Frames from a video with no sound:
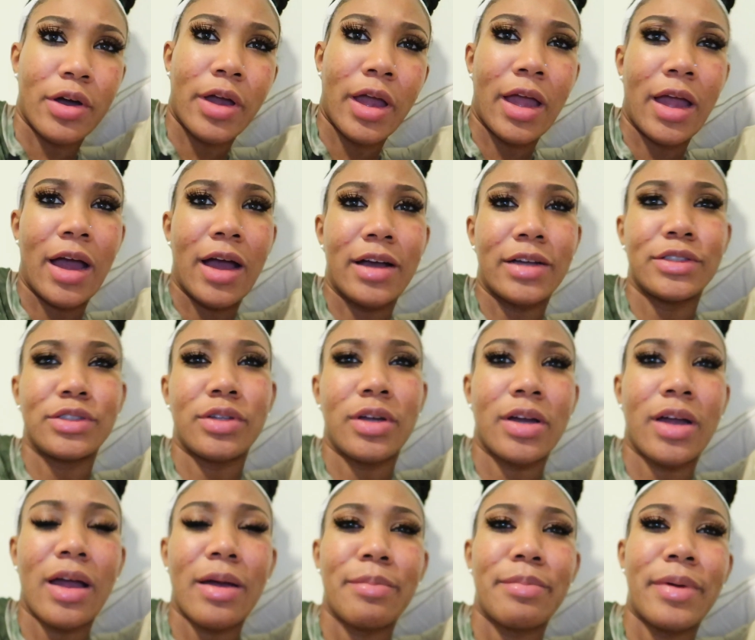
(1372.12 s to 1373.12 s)
okay guys, so I
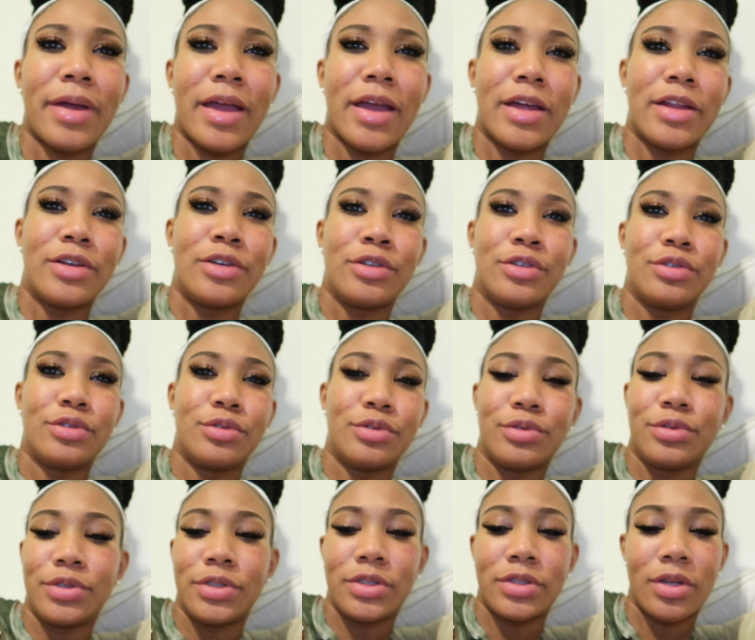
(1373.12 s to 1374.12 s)
got bad
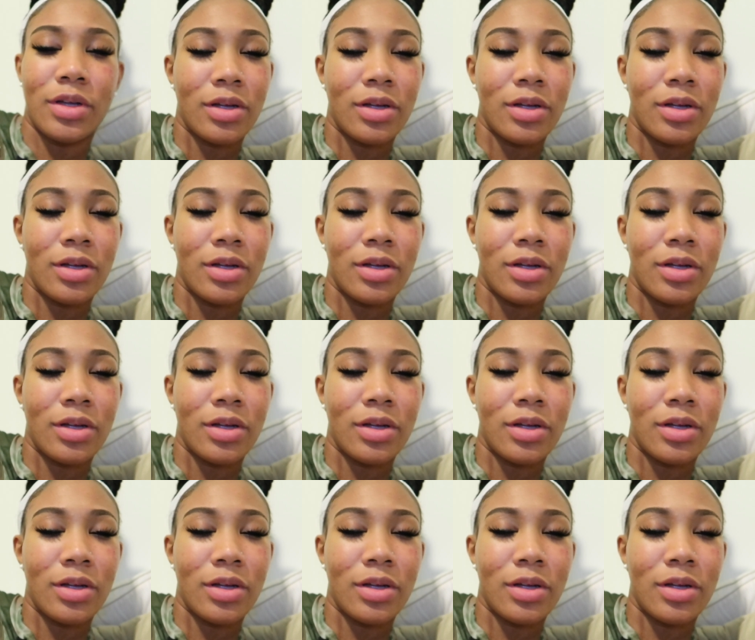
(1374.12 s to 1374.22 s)
news.